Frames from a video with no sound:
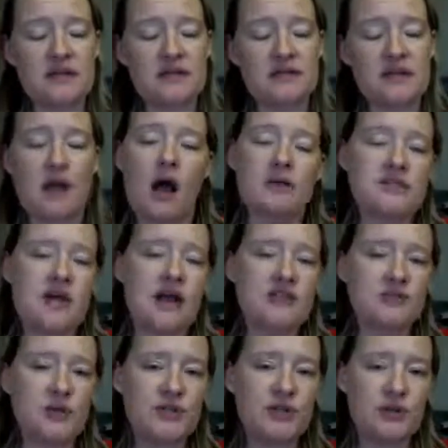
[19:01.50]
is in
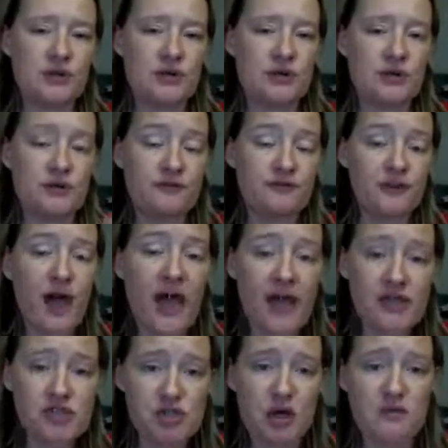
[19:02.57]
contact with your
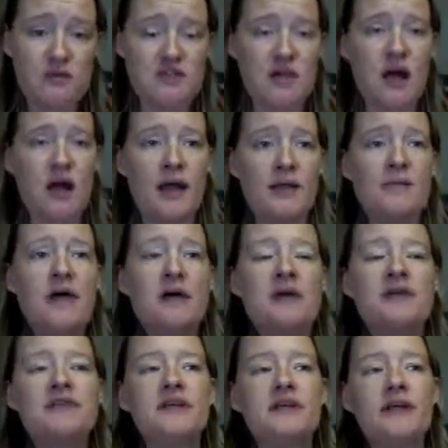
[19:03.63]
flesh over time,
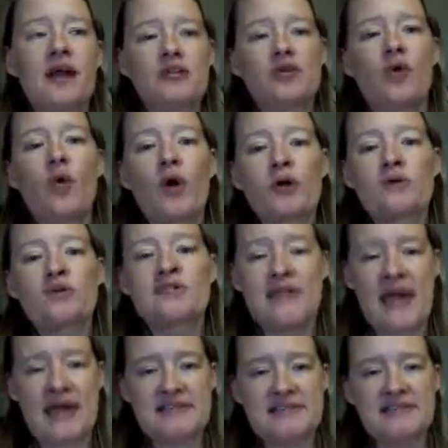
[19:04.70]
the natural oils and
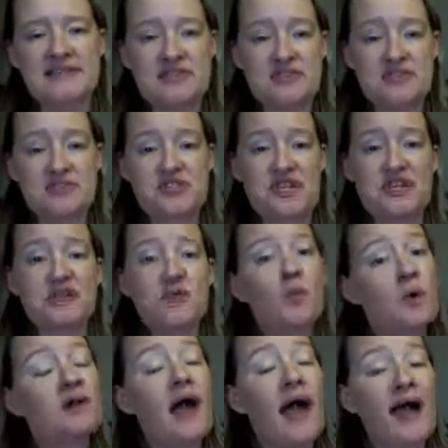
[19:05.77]
acids in your skin
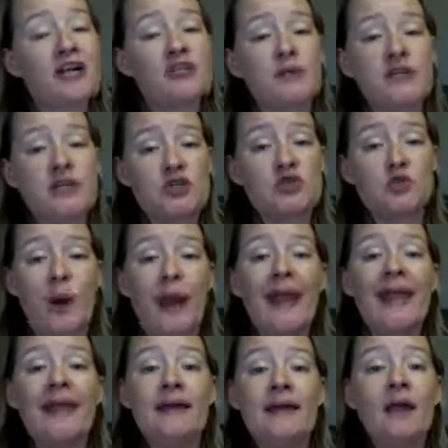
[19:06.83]
will actually
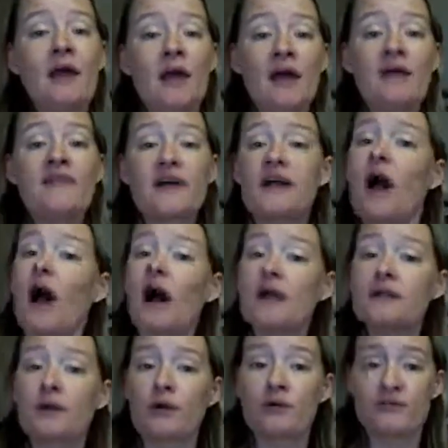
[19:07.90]
drain the
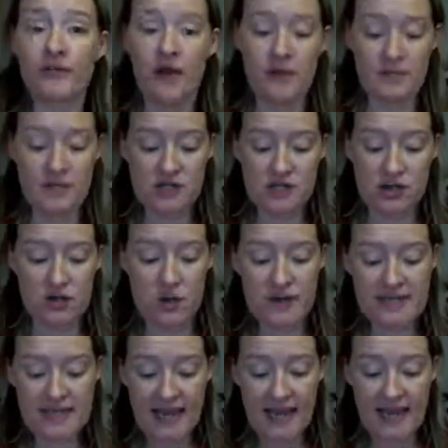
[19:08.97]
color from the
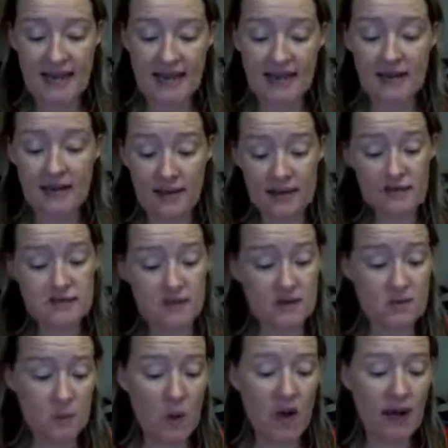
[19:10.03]
turquoise, and it'll
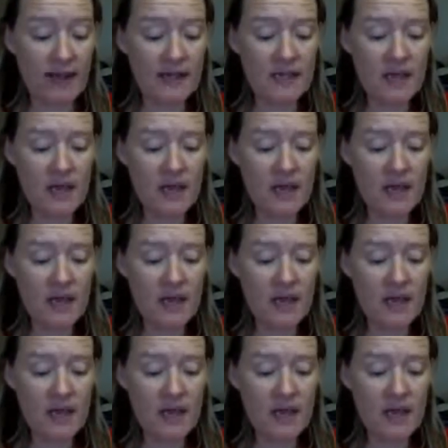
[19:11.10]
turn white.